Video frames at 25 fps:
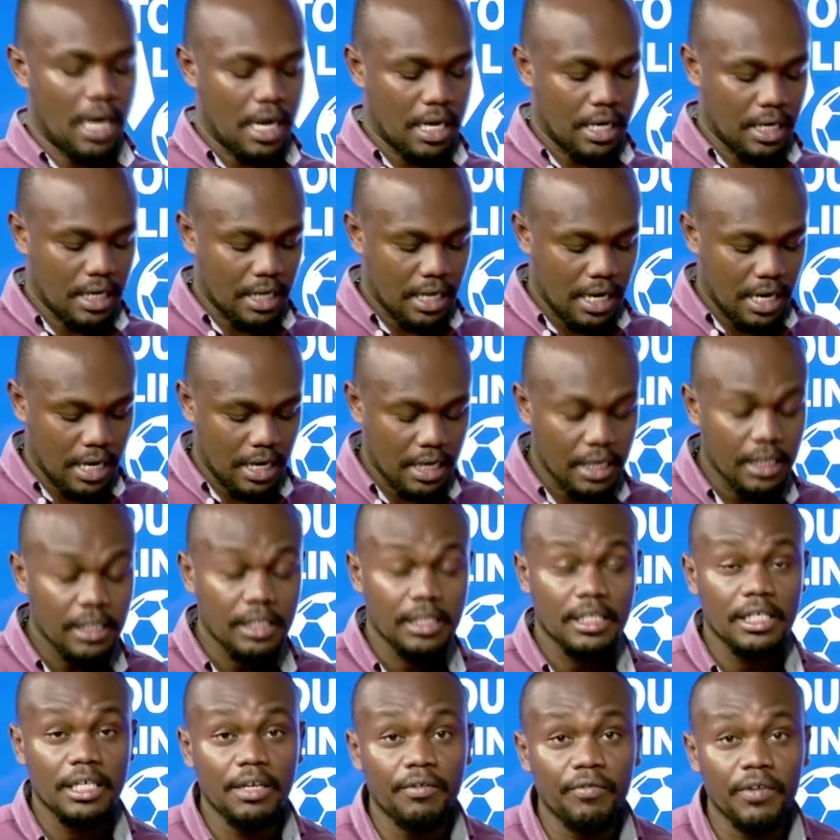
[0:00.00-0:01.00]
And the,
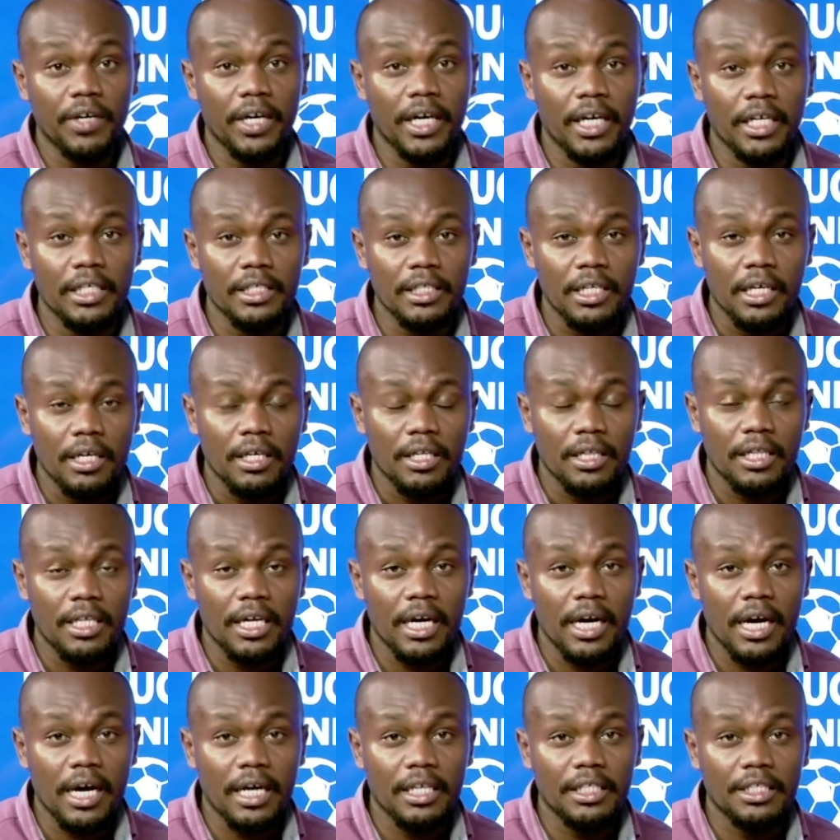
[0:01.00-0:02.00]
he's giving us
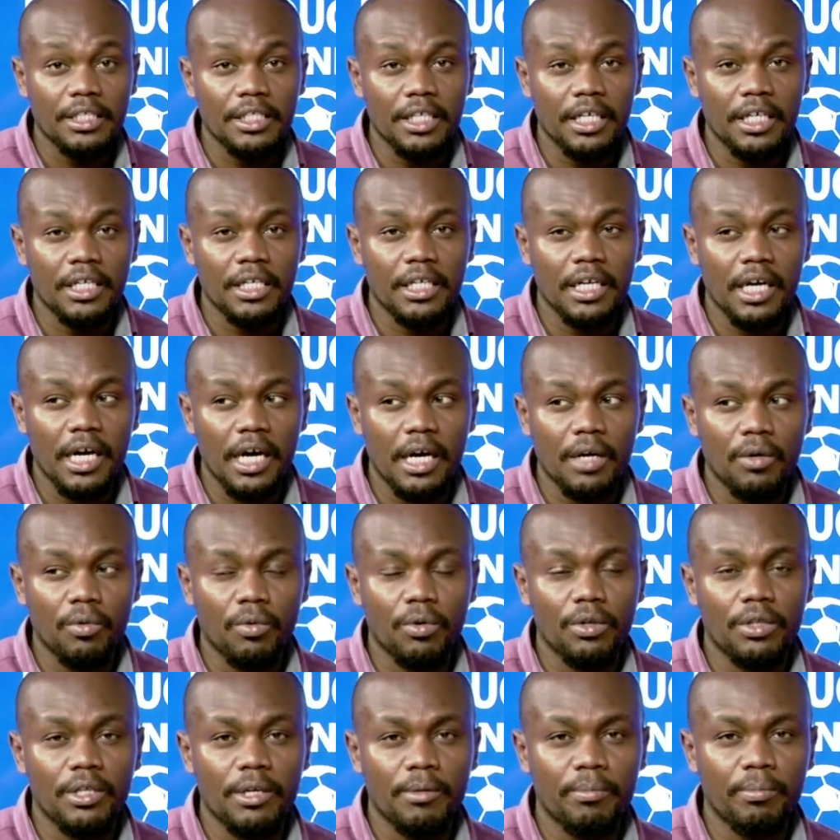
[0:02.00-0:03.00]
their agenda and
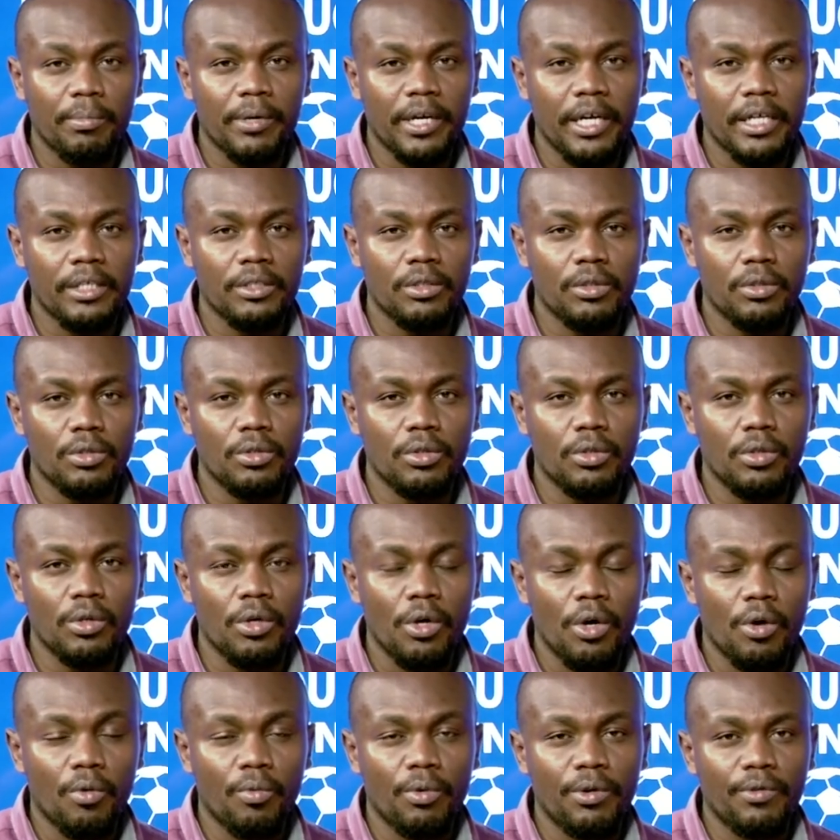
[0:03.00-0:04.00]
what they plan to do
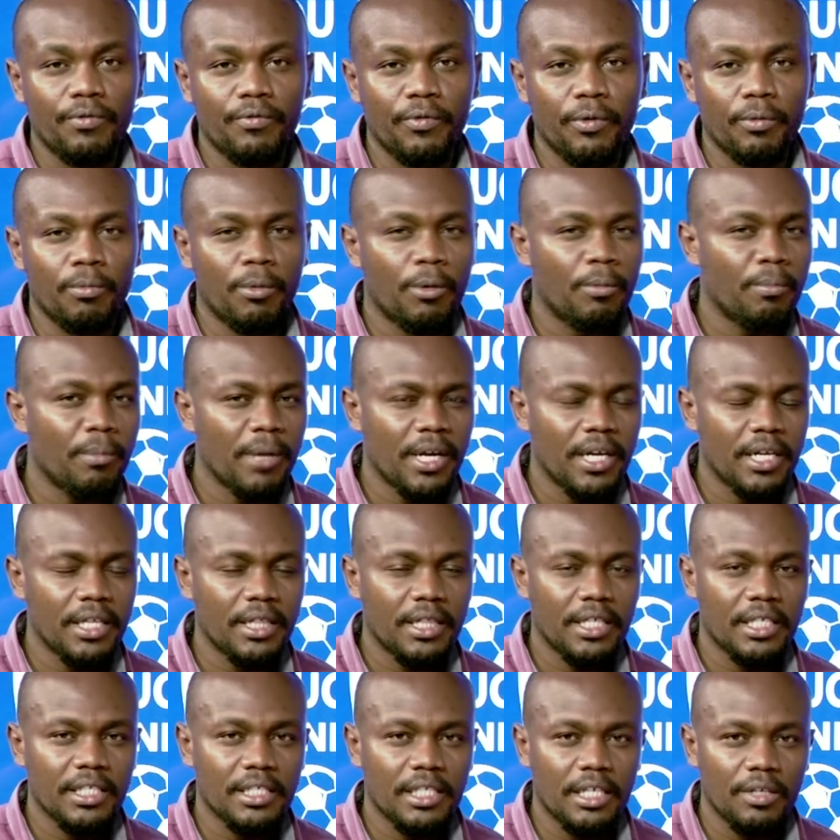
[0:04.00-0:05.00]
with football. Many
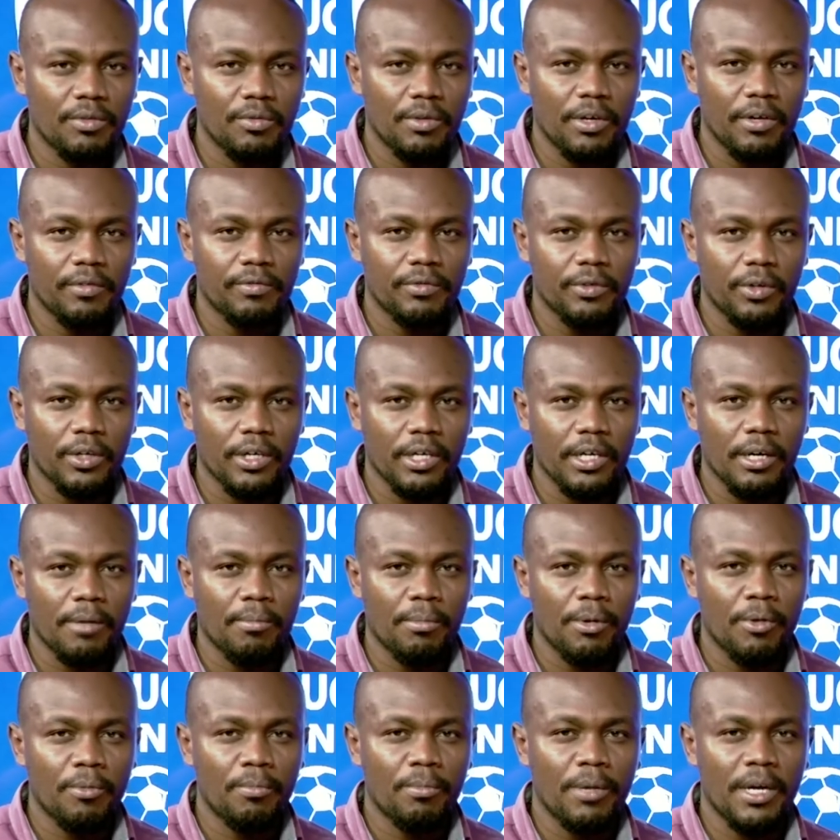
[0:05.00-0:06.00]
things that we are talking
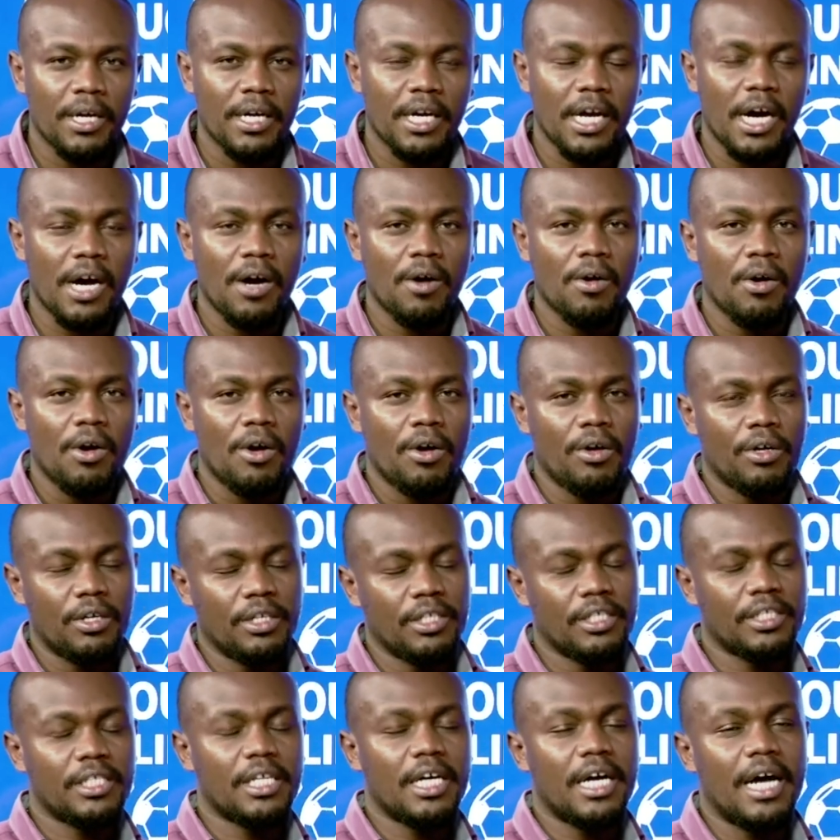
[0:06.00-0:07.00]
about, but now
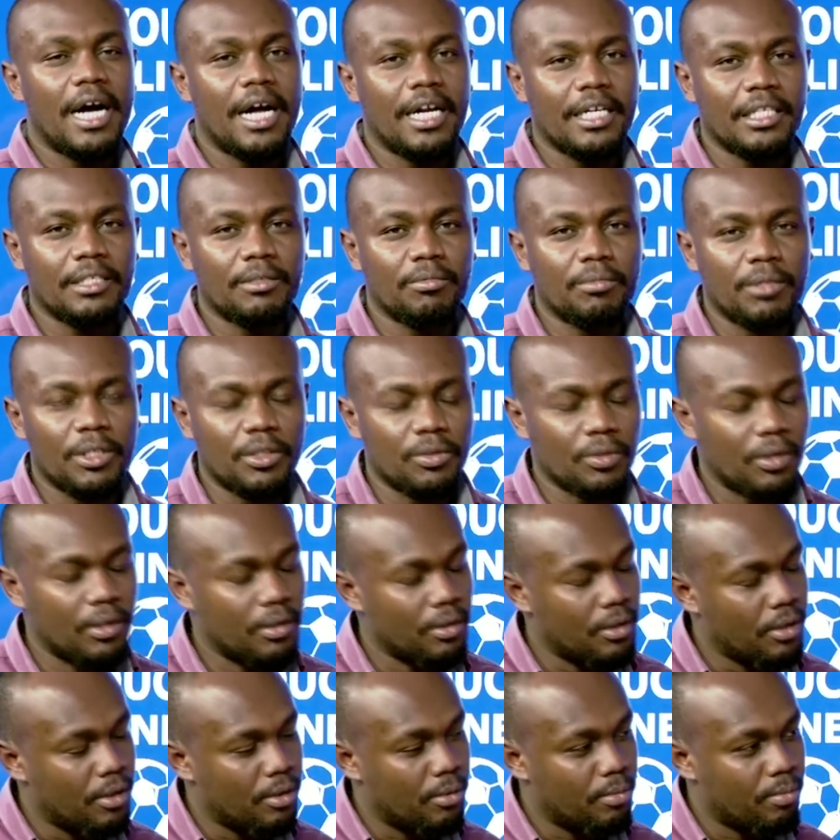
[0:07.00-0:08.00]
it is the ultimate one,
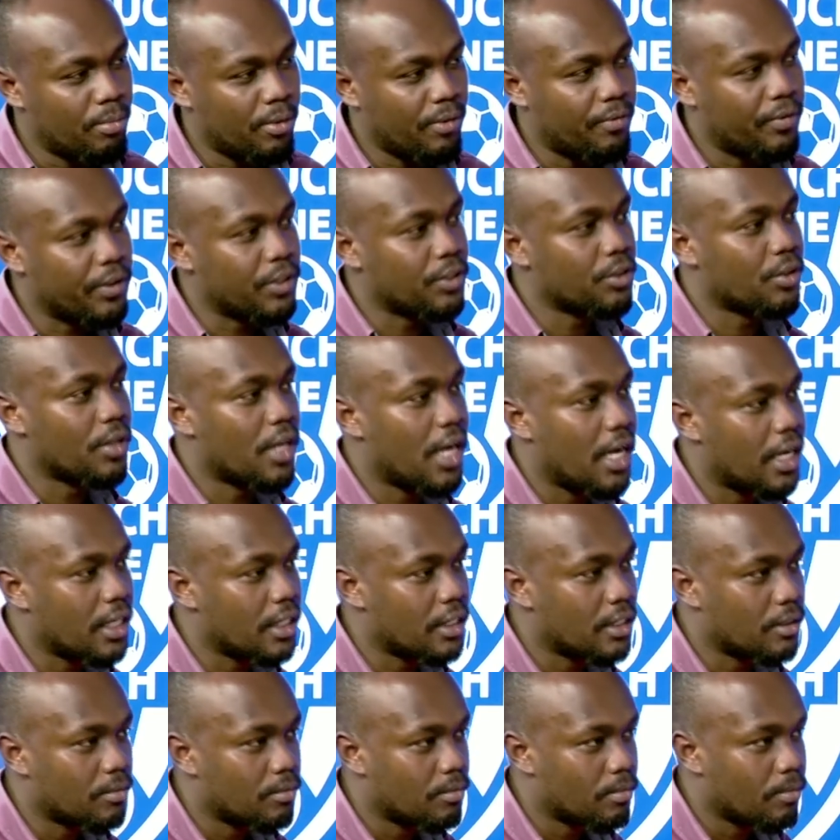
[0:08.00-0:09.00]

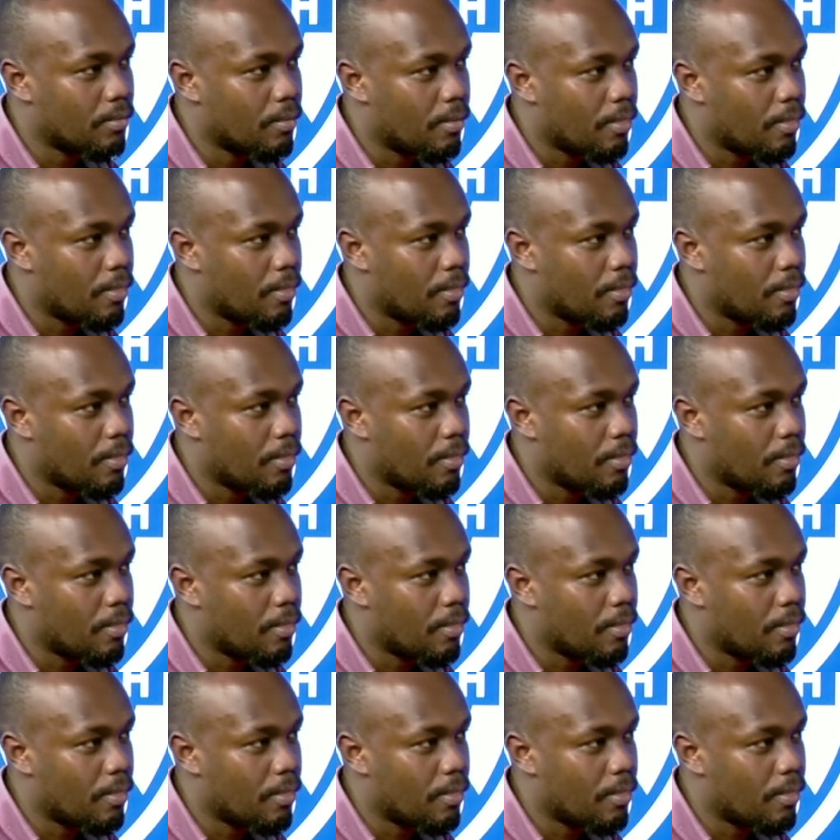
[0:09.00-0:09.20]
professionalism.